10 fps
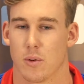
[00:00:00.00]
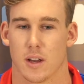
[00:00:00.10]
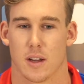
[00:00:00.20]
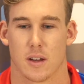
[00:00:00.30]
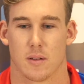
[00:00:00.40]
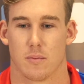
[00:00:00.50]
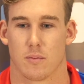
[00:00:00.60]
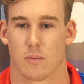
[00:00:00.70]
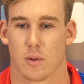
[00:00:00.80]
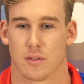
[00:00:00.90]
We
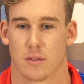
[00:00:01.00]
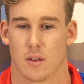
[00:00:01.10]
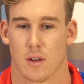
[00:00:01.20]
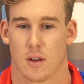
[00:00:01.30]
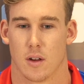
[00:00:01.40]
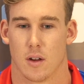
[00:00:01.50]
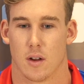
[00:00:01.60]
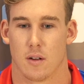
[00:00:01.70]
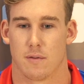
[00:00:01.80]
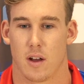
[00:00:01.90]

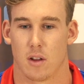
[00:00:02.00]
felt